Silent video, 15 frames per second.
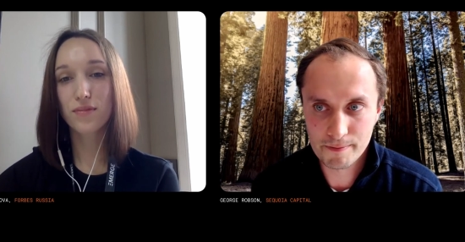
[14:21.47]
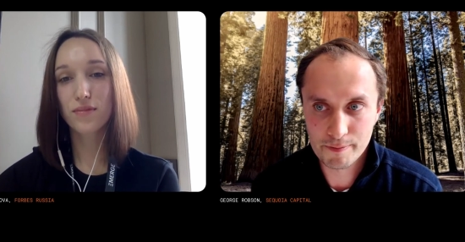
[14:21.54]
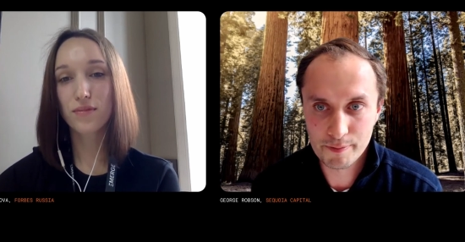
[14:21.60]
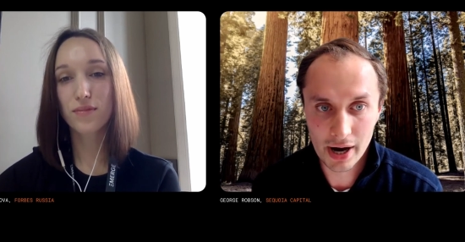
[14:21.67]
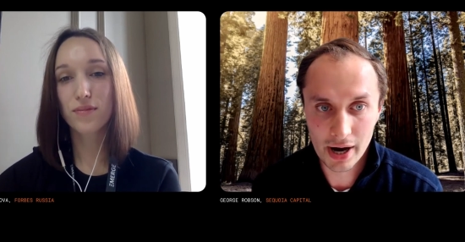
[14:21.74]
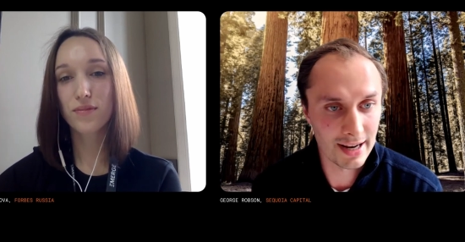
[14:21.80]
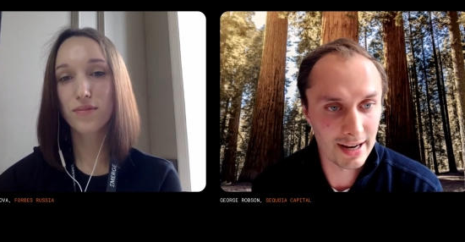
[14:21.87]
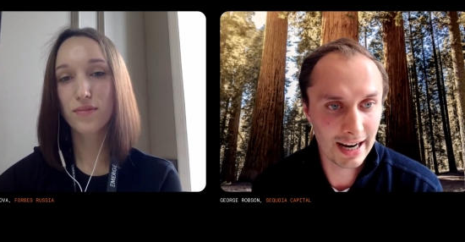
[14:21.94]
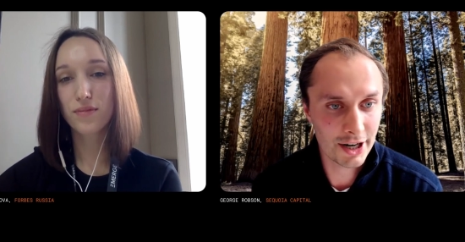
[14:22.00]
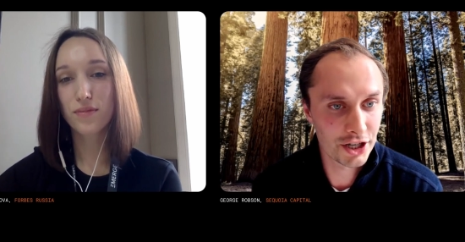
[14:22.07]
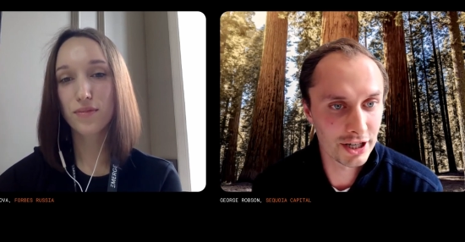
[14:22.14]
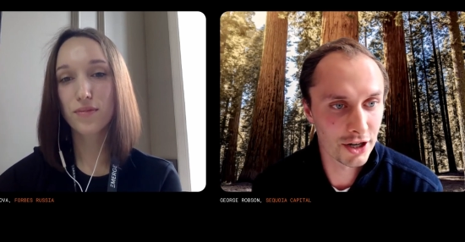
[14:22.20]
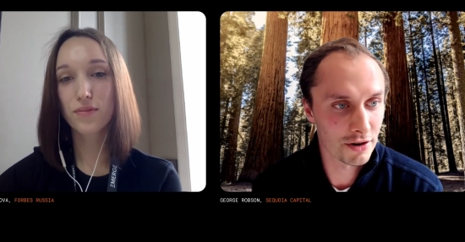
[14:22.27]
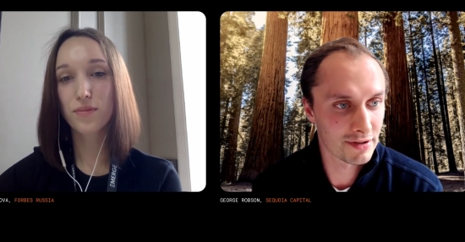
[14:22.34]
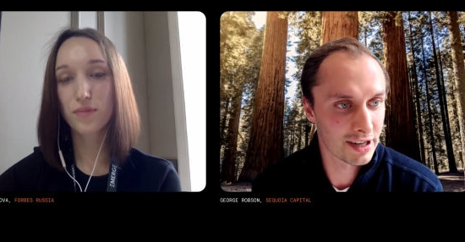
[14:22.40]
Speaker 1: but it's
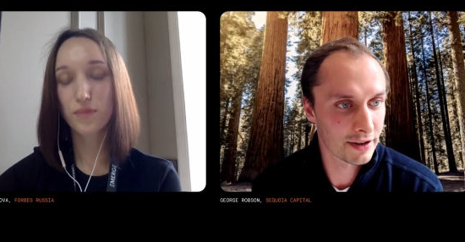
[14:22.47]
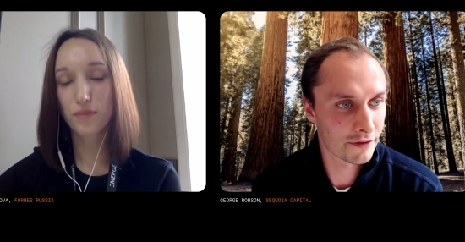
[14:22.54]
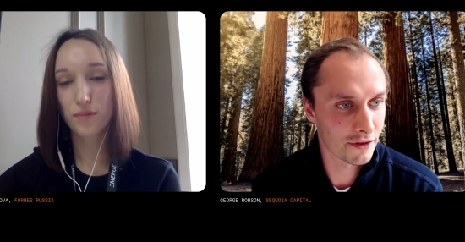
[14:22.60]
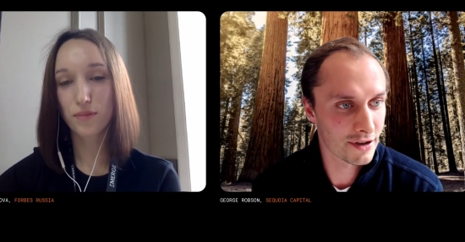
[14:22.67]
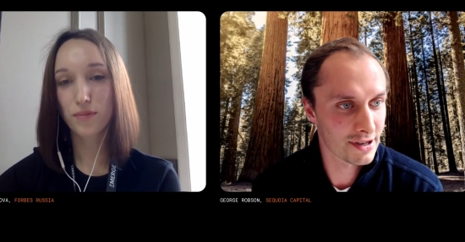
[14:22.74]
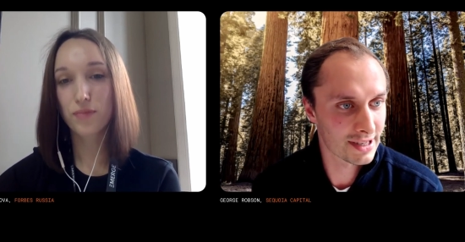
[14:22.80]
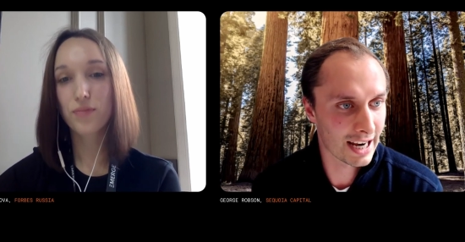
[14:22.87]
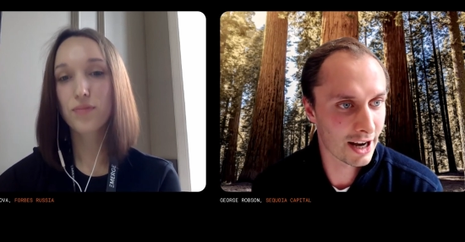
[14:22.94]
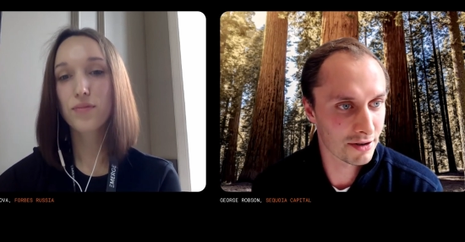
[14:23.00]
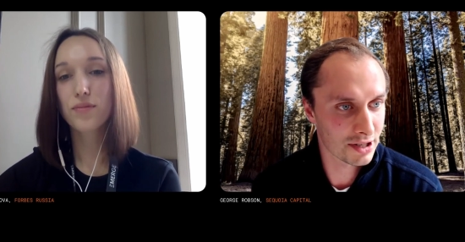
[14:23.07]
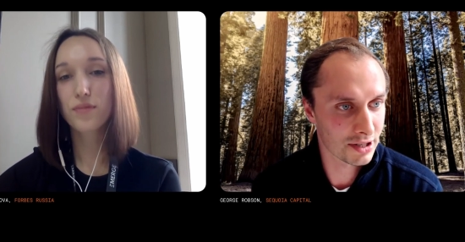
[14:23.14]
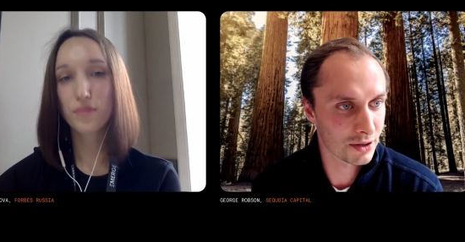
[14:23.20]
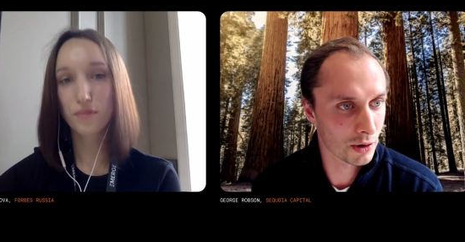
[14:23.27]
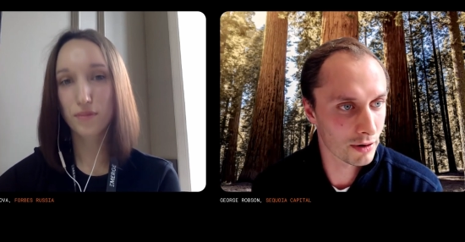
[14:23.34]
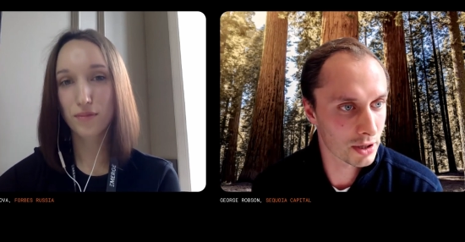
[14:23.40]
actually no different to how
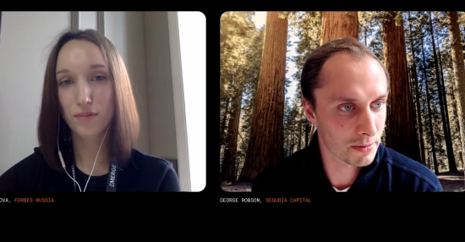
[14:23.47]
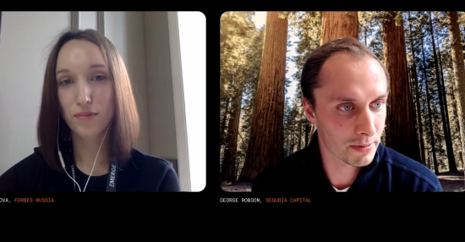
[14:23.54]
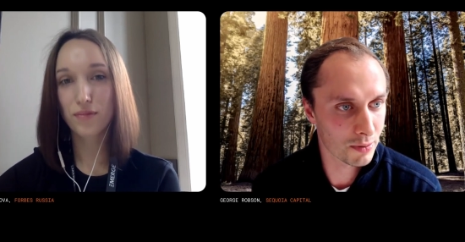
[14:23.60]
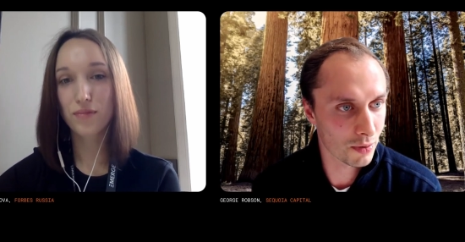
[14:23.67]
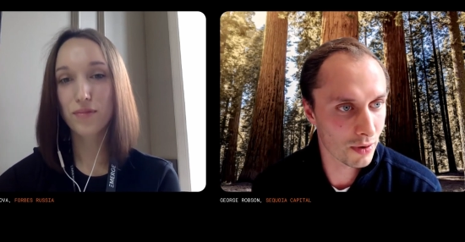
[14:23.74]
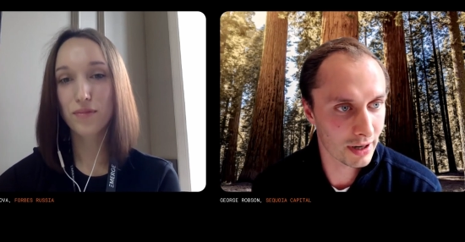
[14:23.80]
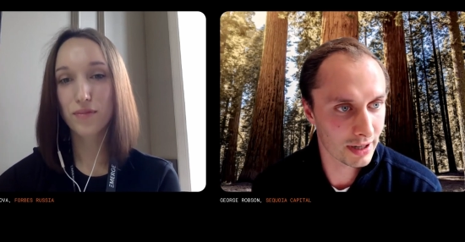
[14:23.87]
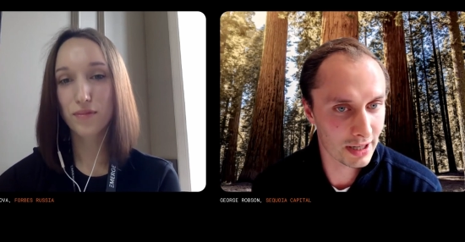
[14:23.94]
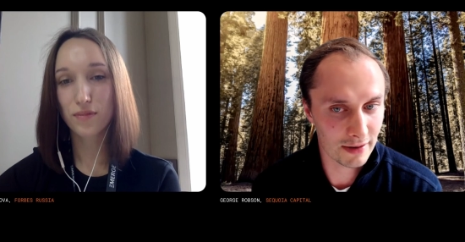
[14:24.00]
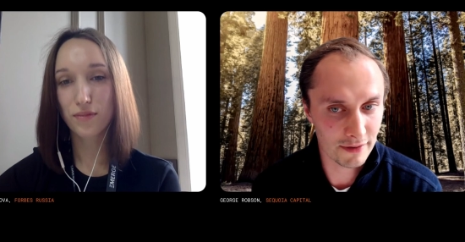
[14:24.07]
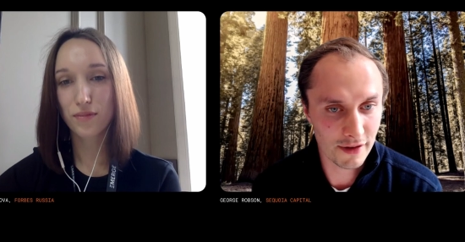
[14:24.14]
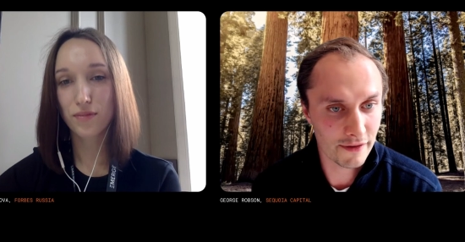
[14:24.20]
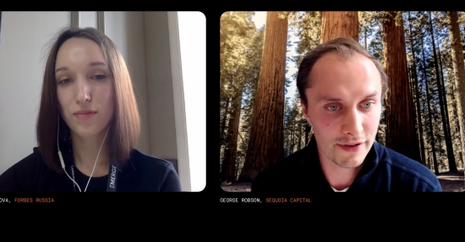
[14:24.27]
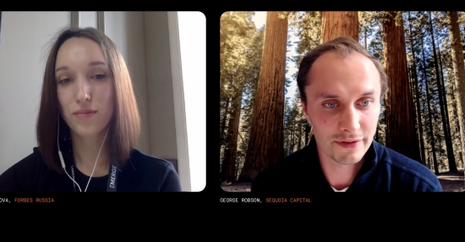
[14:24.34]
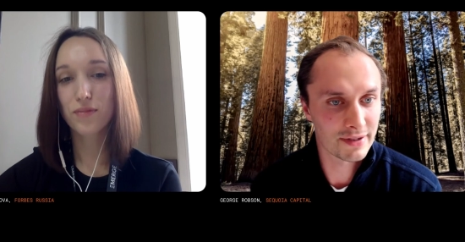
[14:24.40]
Sequoia has been working
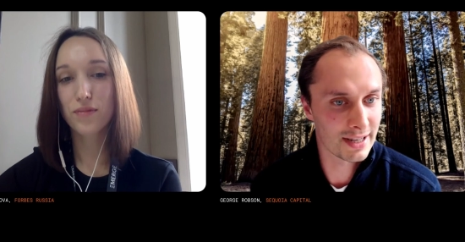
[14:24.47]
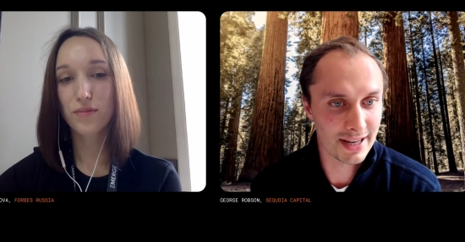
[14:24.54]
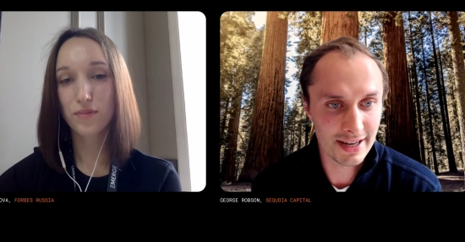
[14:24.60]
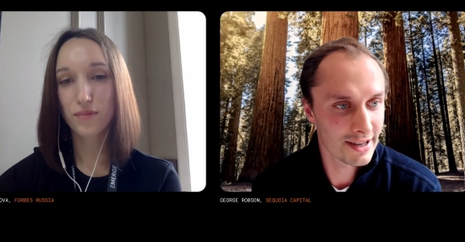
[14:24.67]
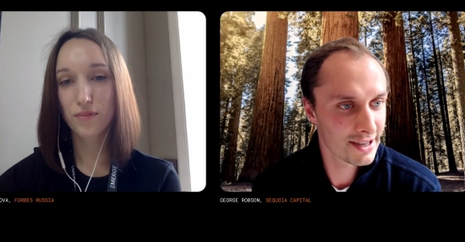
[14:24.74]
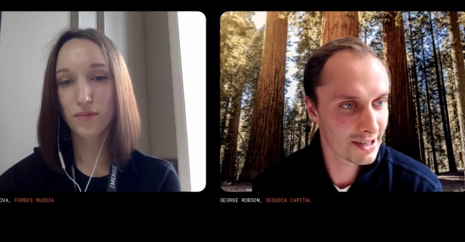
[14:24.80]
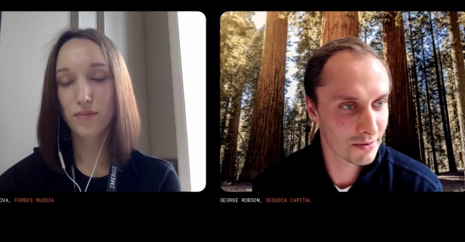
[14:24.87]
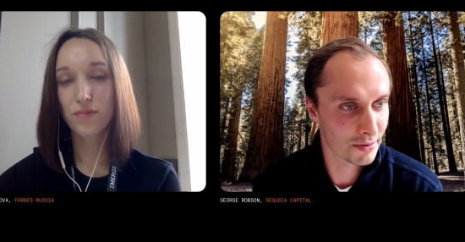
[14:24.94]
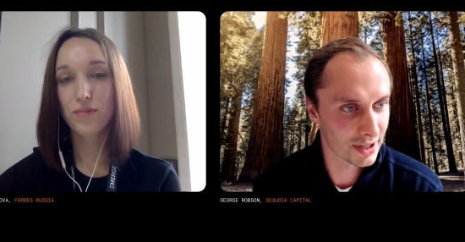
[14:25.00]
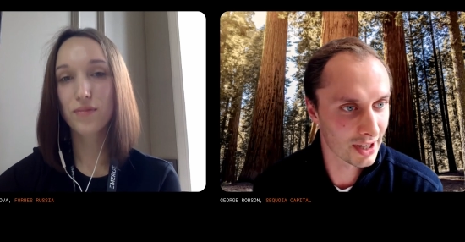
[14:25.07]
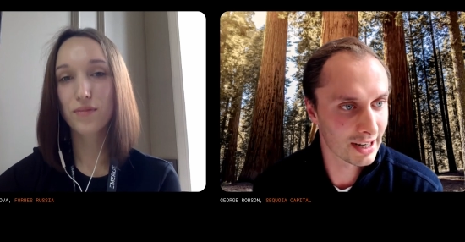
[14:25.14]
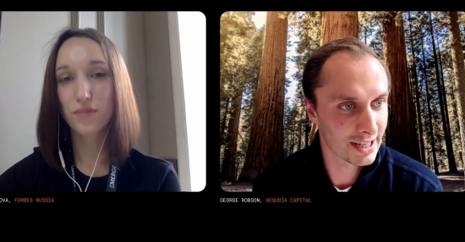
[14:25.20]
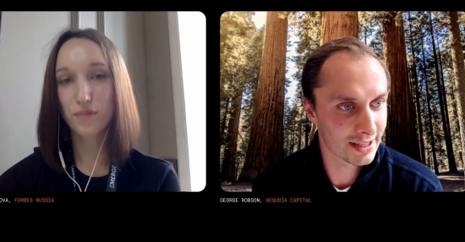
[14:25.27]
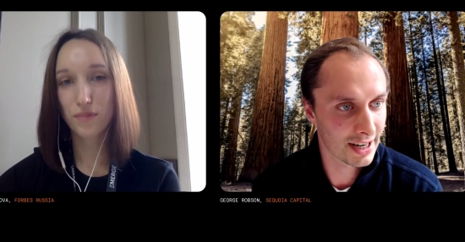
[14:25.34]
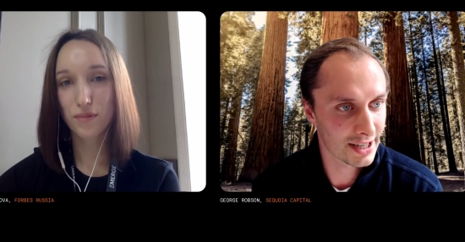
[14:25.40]
for 50 years with
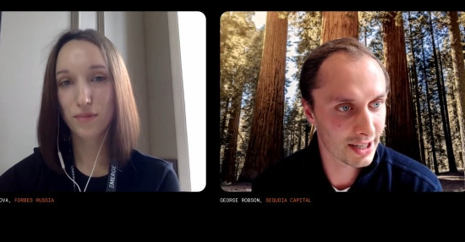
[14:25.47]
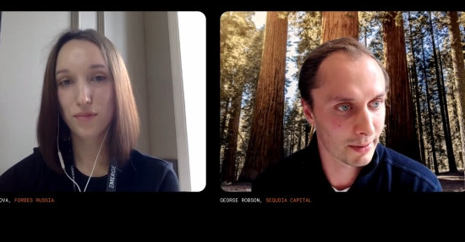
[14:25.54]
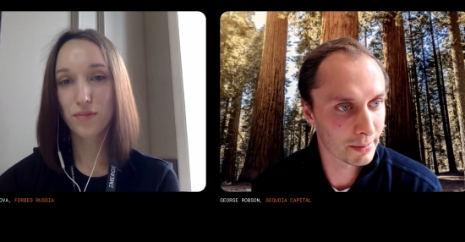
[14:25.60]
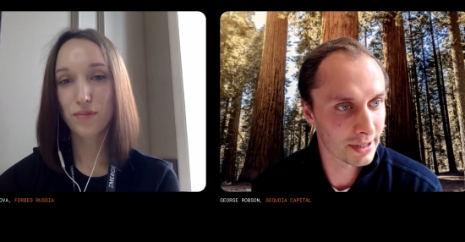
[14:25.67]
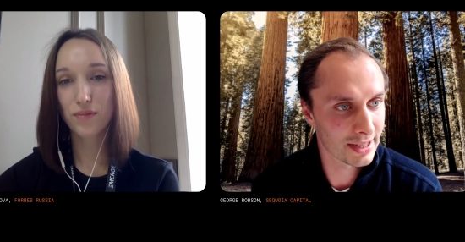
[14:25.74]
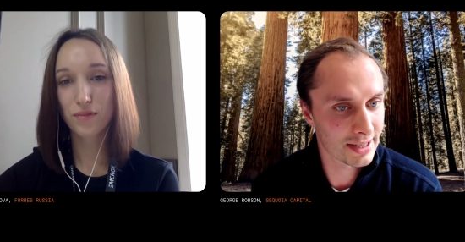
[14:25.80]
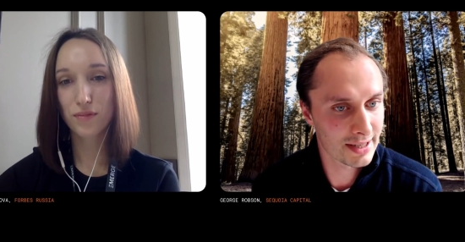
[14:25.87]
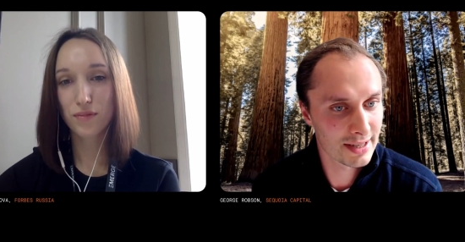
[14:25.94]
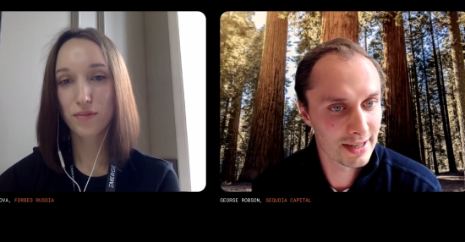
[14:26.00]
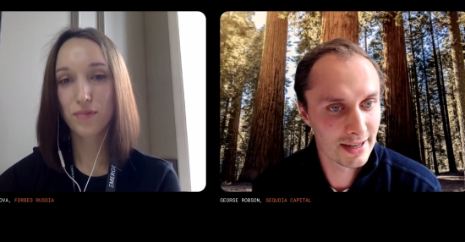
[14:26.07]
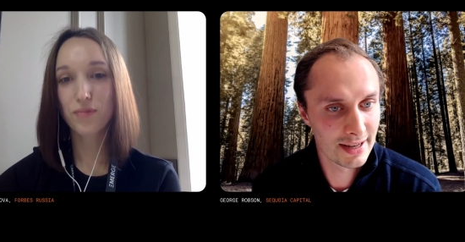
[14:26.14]
early stage companies.